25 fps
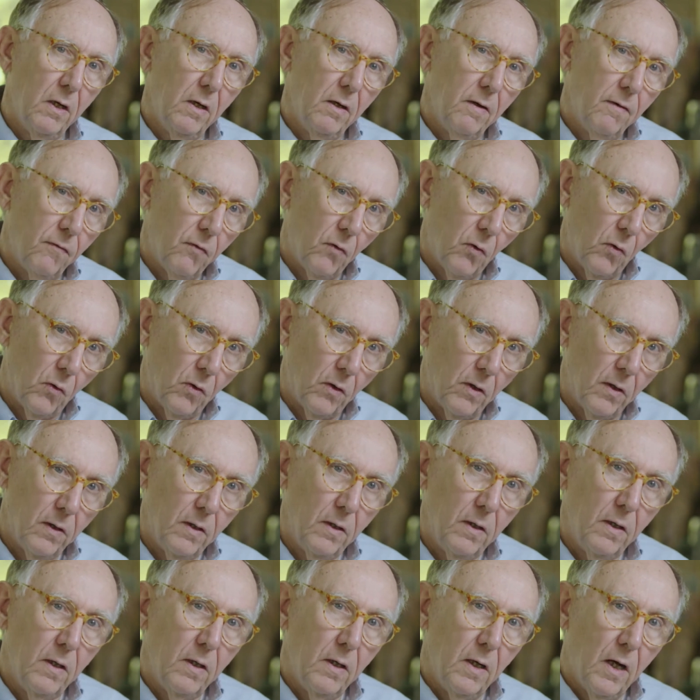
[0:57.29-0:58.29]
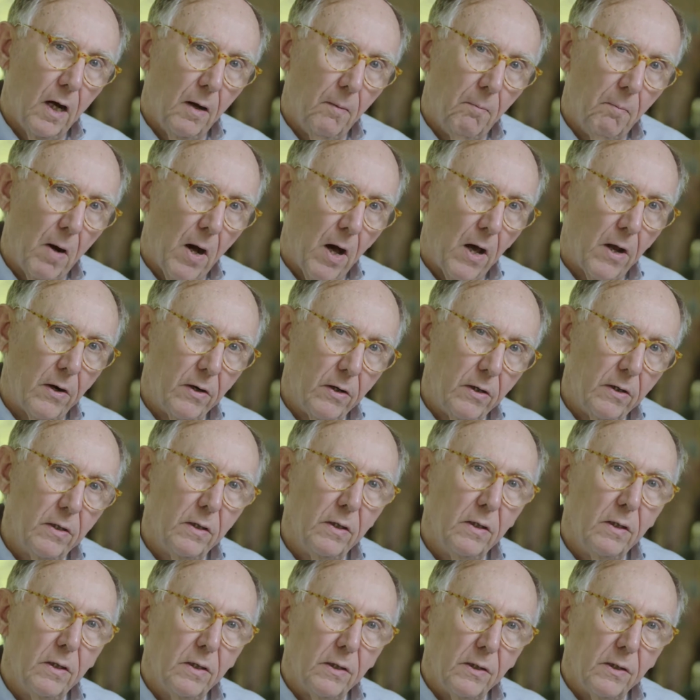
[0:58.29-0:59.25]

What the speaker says: for a modern